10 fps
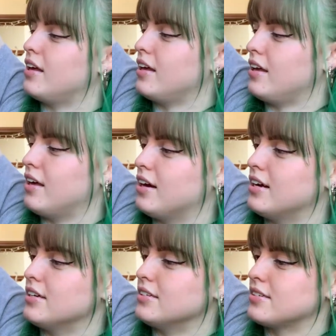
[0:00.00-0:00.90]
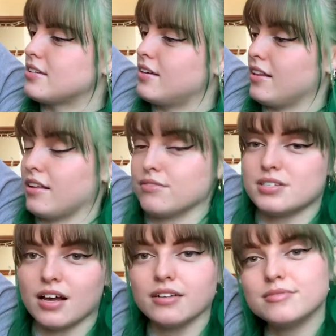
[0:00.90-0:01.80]
and it loves
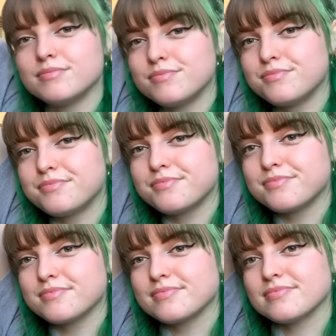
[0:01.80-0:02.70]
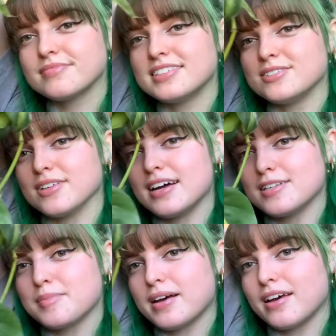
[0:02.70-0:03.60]
sun. So that
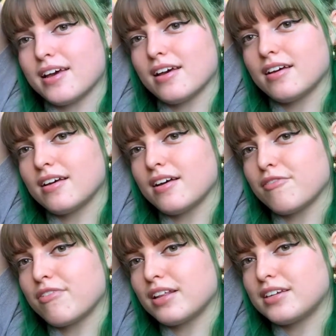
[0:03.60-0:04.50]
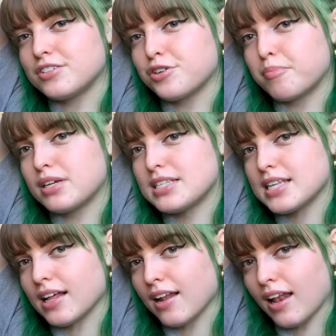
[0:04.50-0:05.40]
is my Philodendron
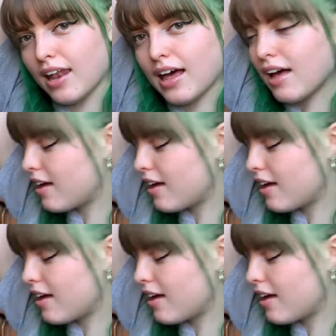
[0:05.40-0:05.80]
Brasil.